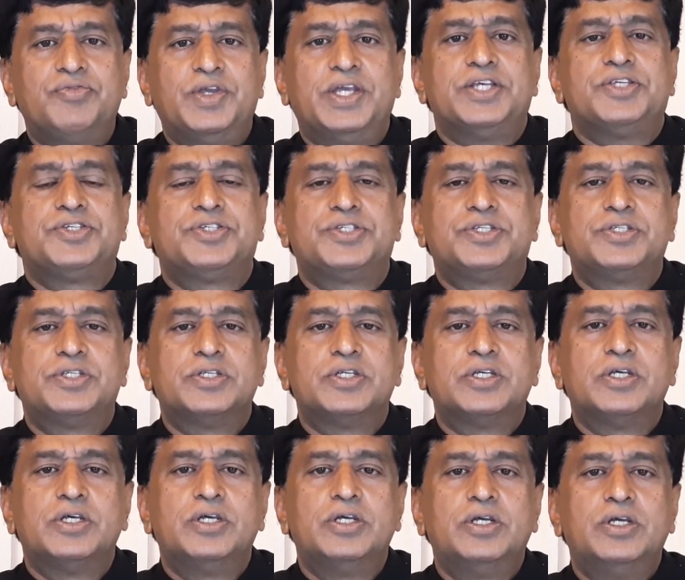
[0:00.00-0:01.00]
Yes,
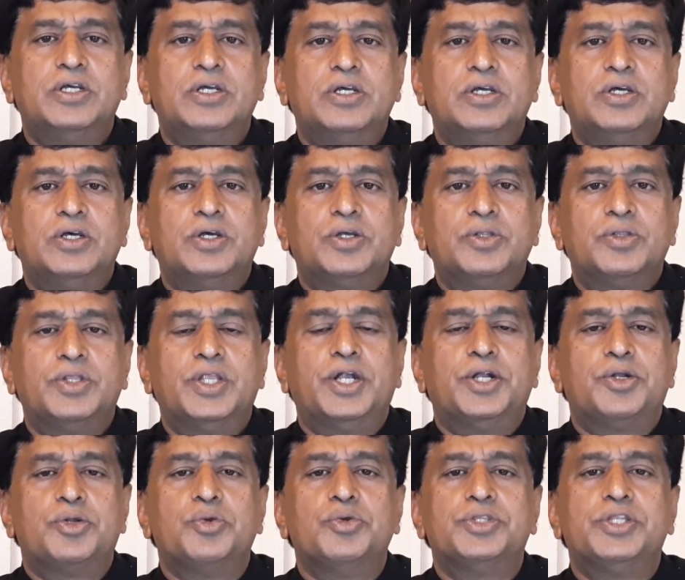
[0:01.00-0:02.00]

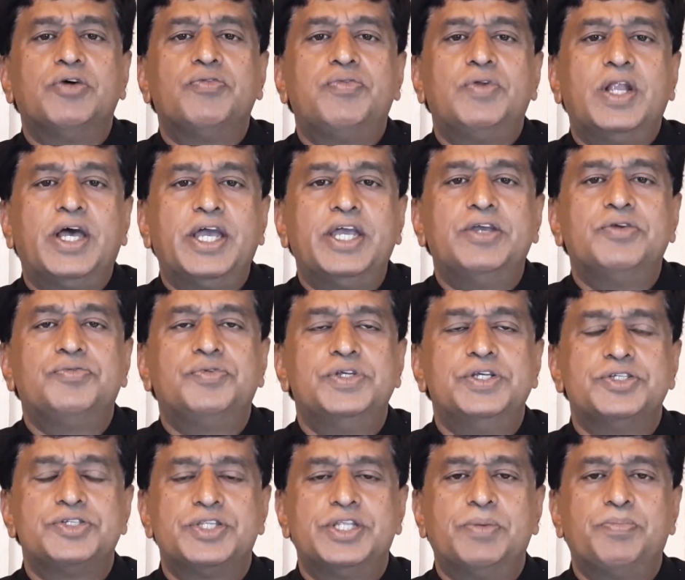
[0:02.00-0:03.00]
the truth of life
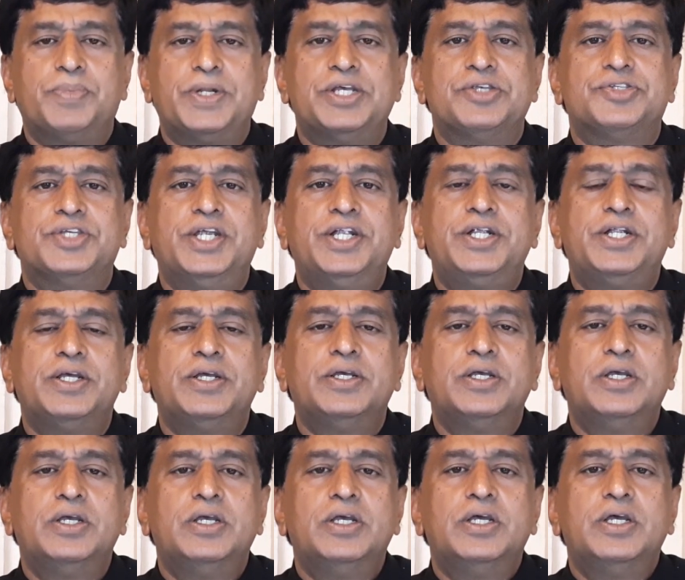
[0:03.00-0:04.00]
is the present.
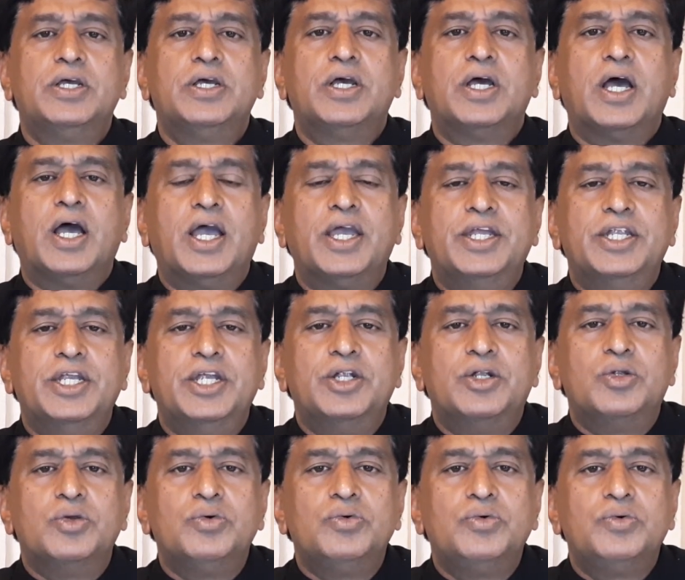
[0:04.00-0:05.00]
I need
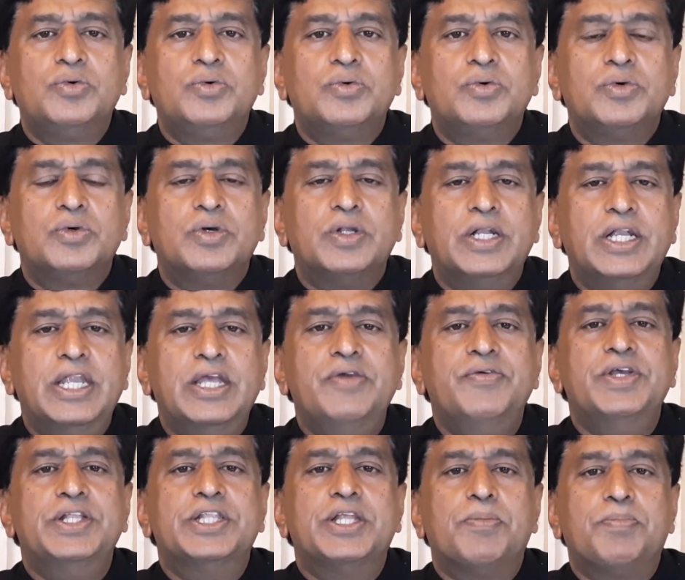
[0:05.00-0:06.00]
to live
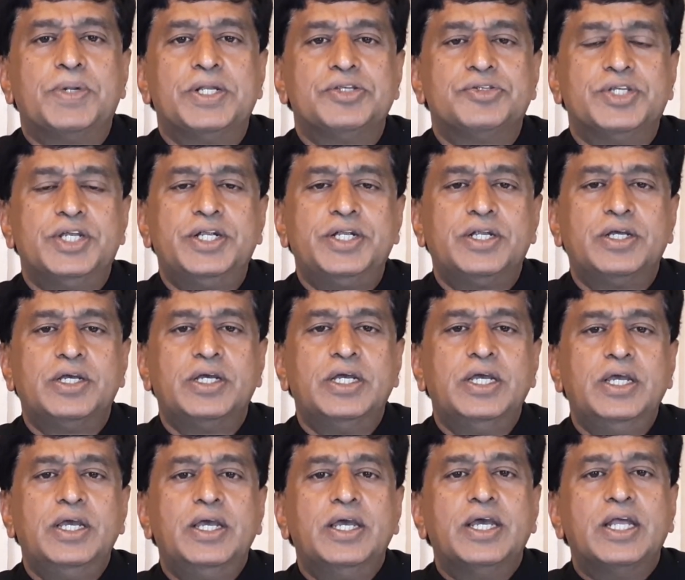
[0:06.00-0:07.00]
in the present.
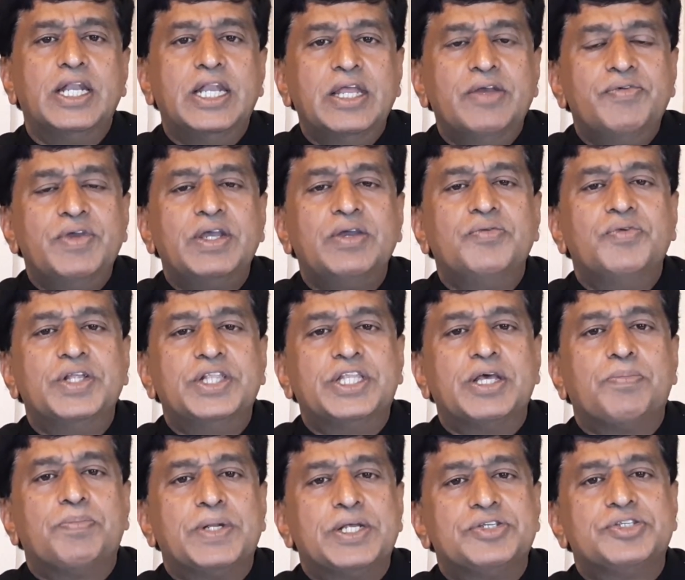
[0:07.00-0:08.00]
Living with
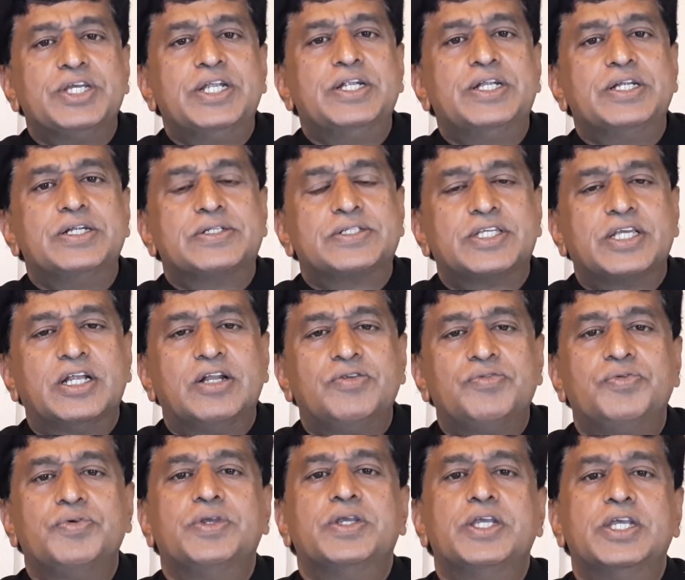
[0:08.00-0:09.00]
the present
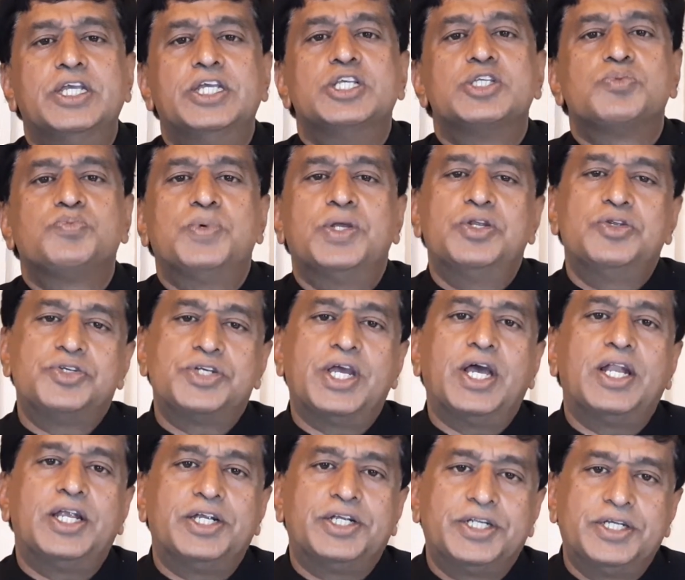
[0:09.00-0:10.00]
itself is
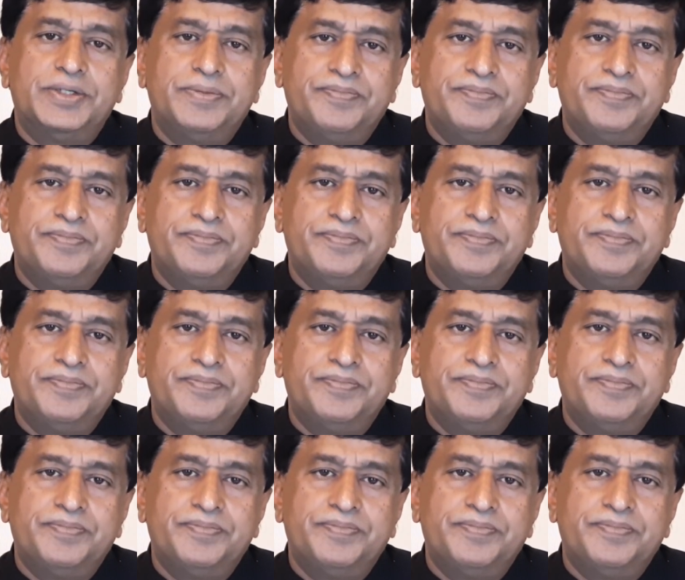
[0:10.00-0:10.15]
spirituality.